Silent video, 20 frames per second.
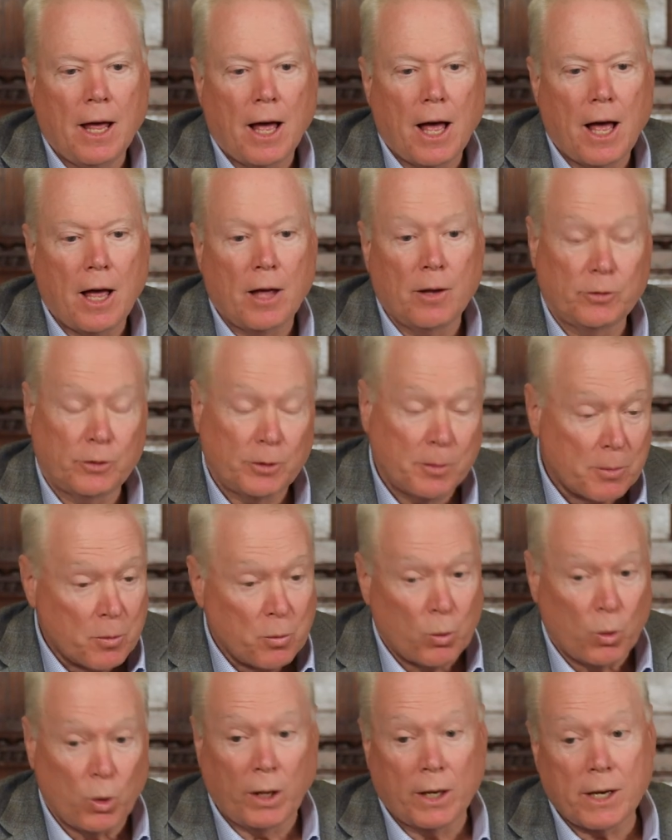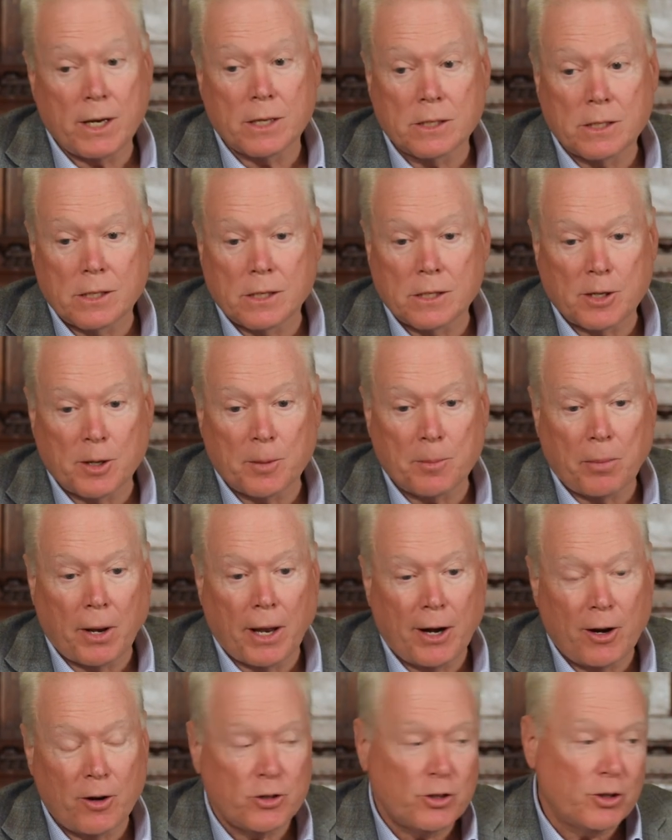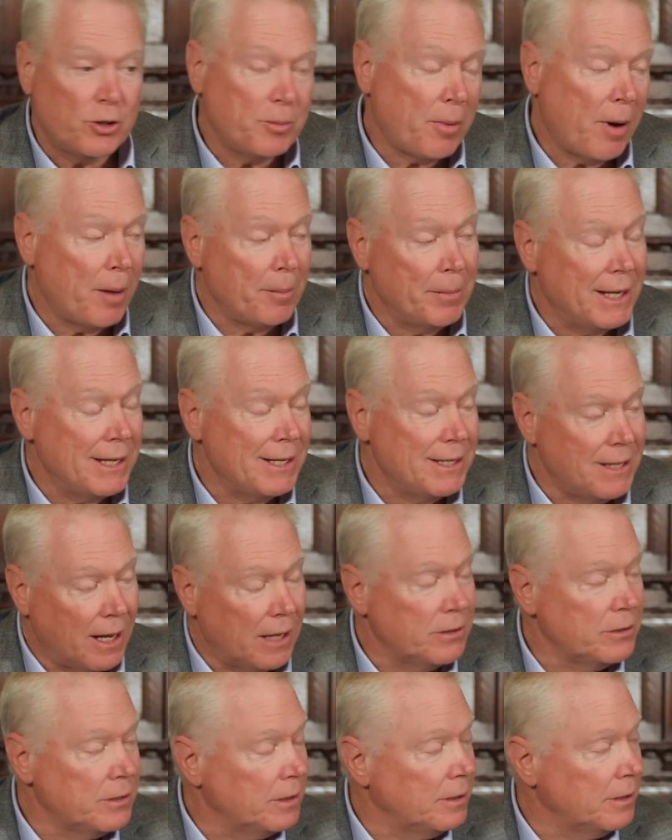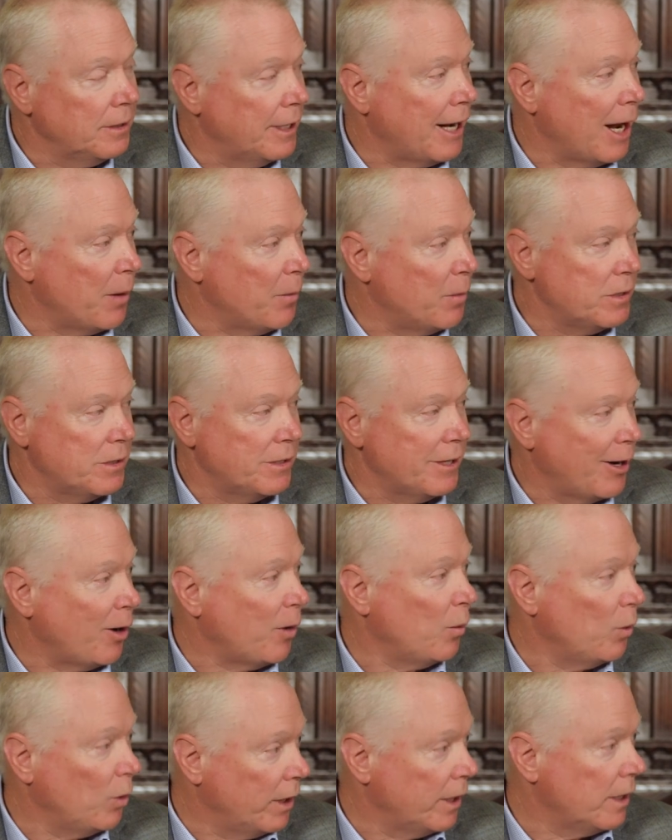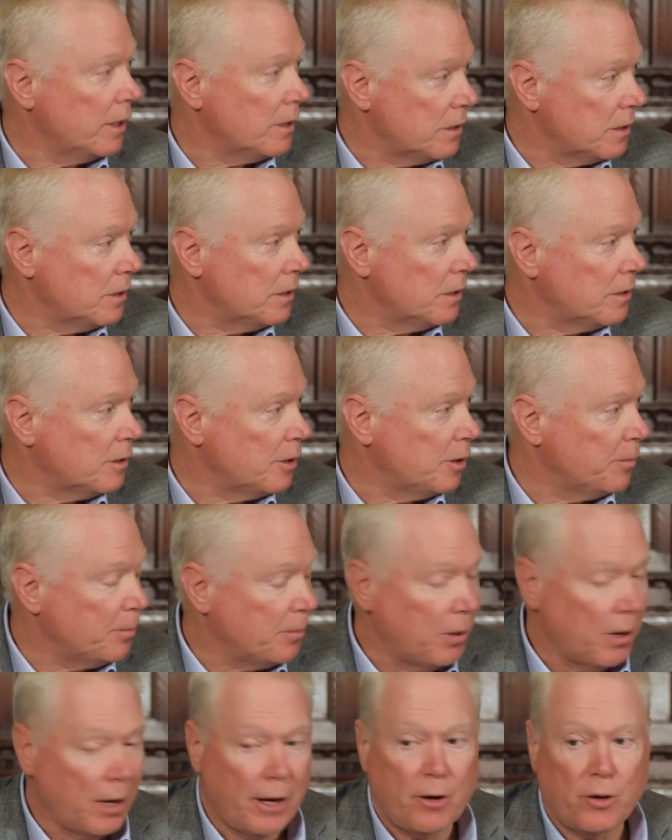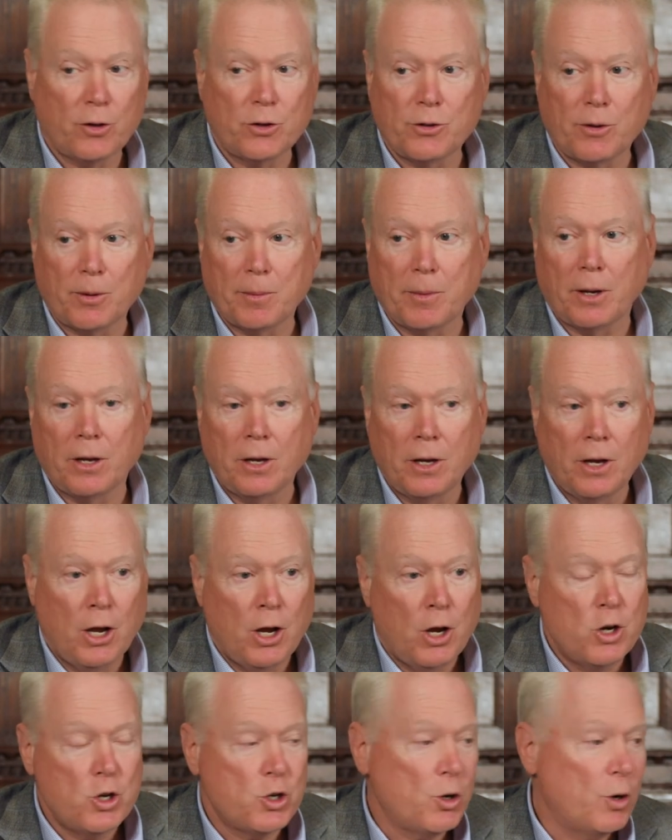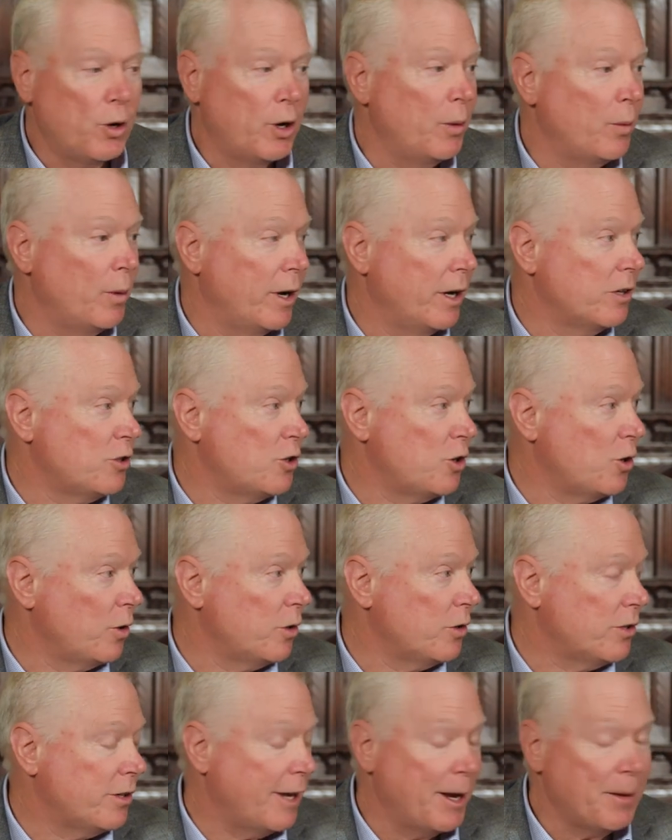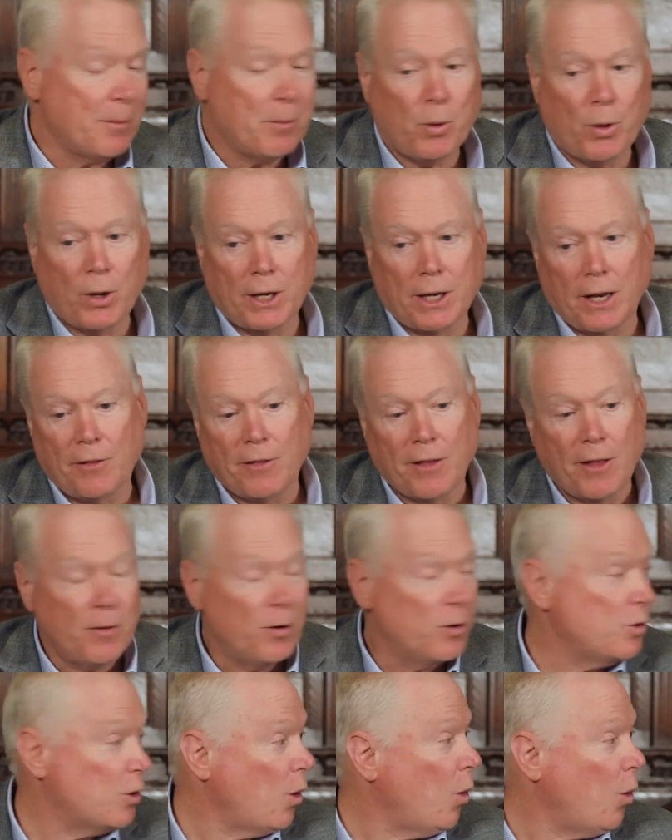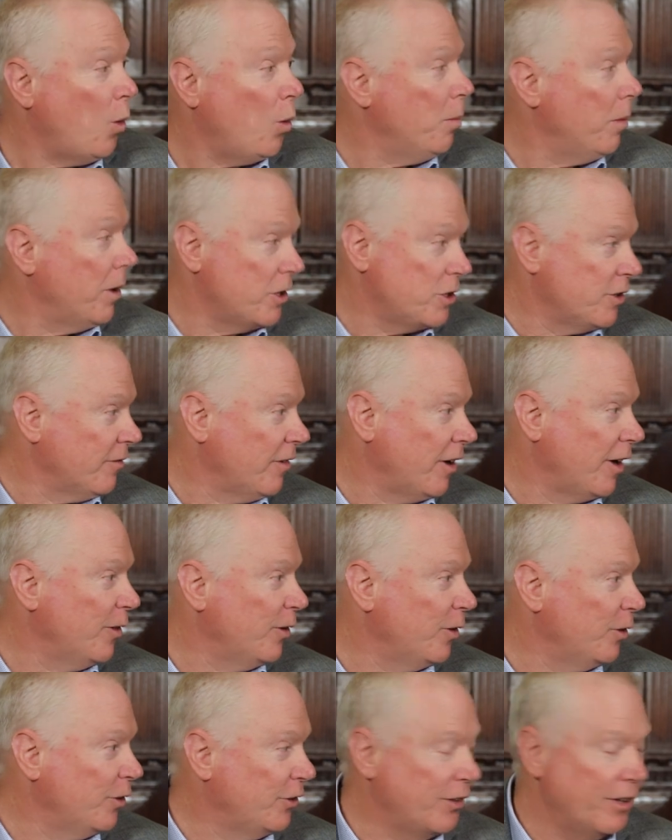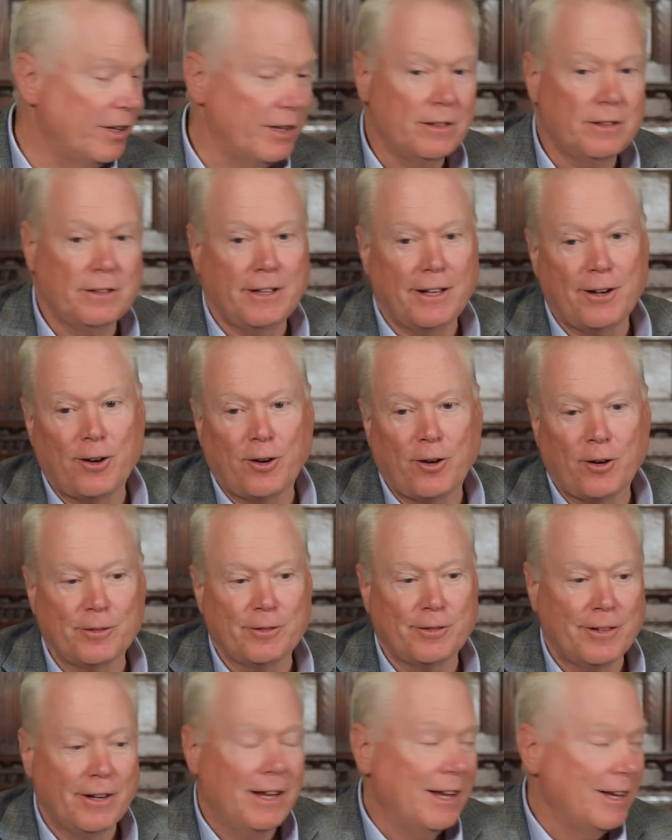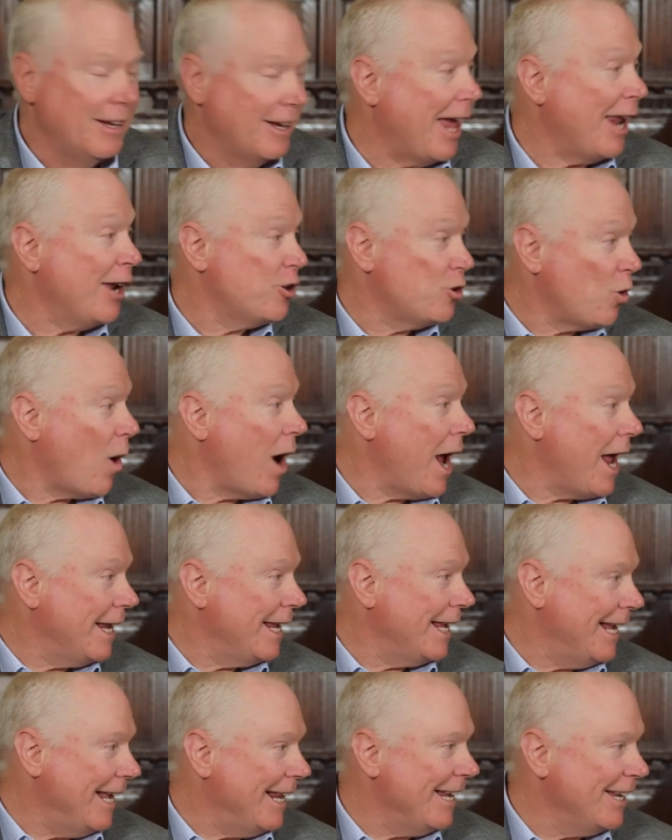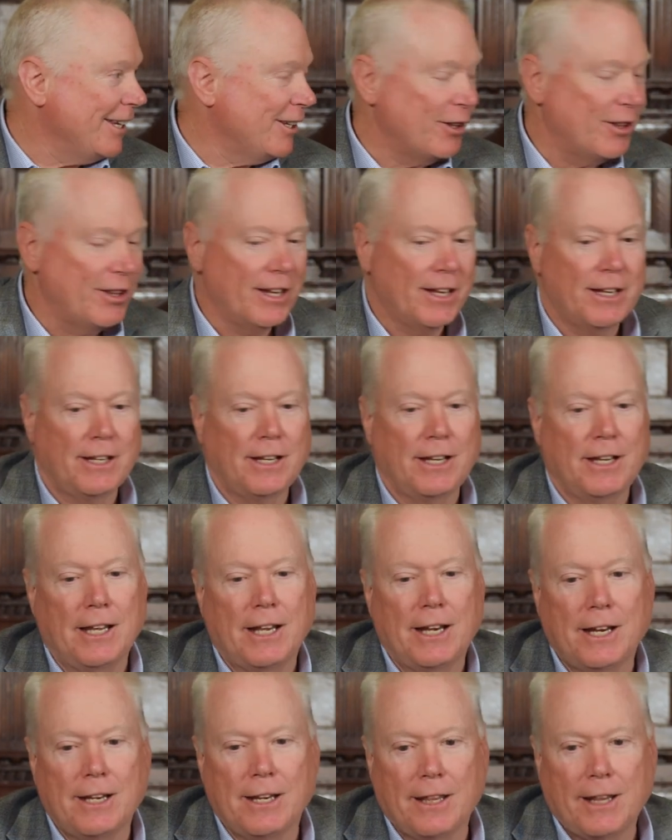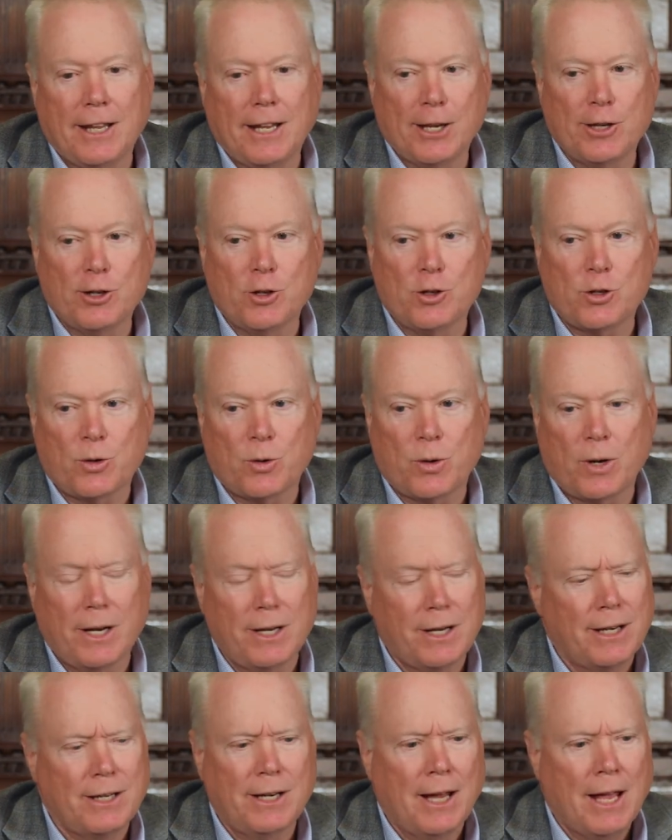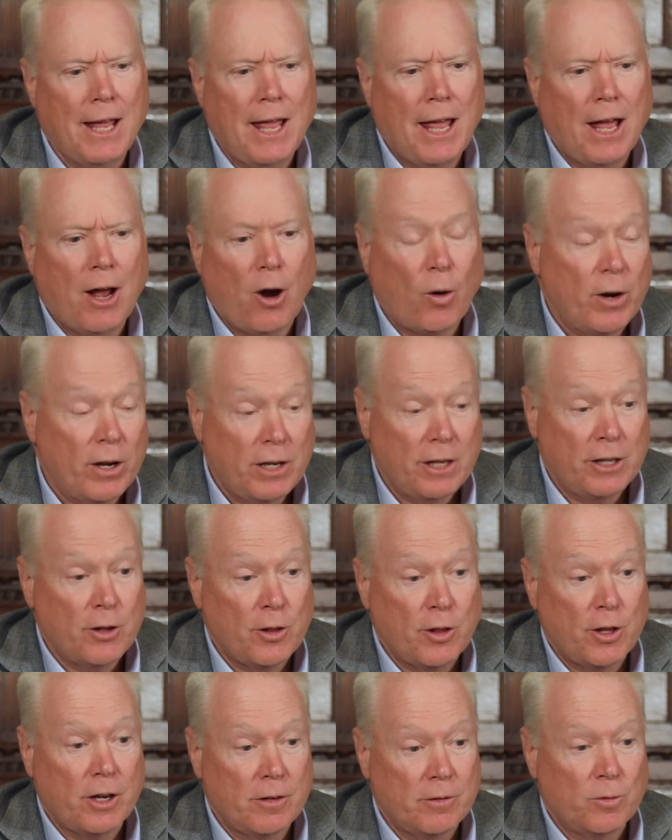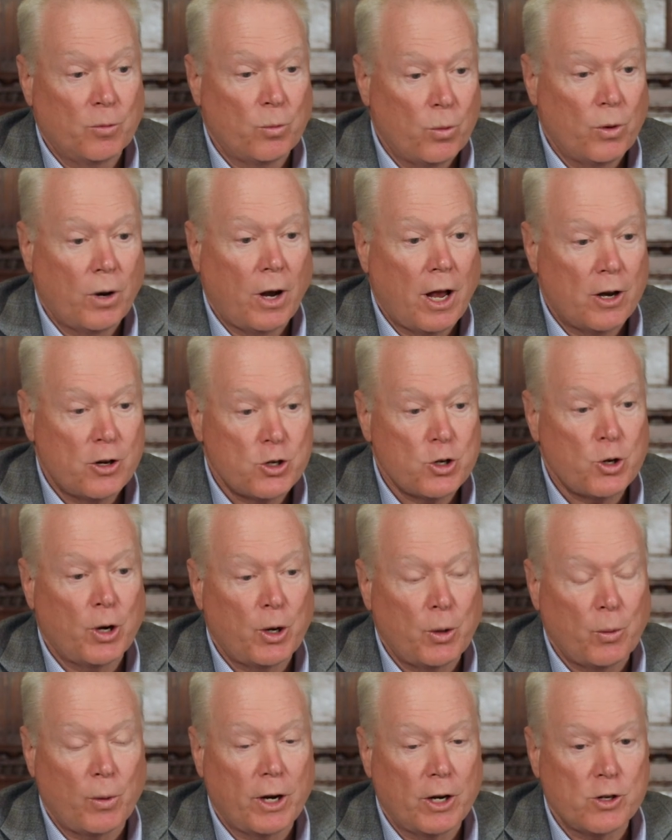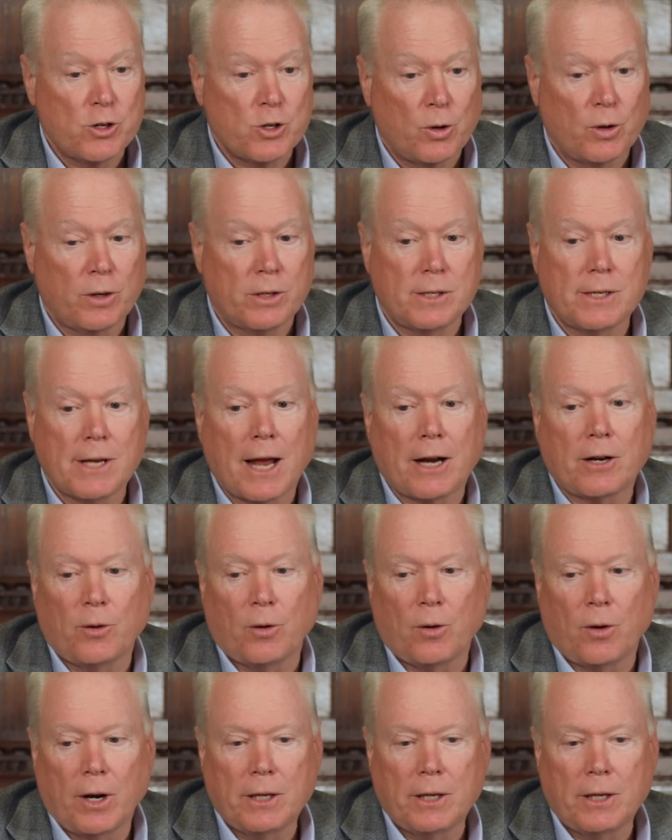Uh, some really consistent players. There's probably a dozen that I would say are really consistent players from a surety reinsurance standpoint, and then there's a whole bunch of others that that are kind of trying to get into the get into the industry and or into the uh, surety reinsurance sector.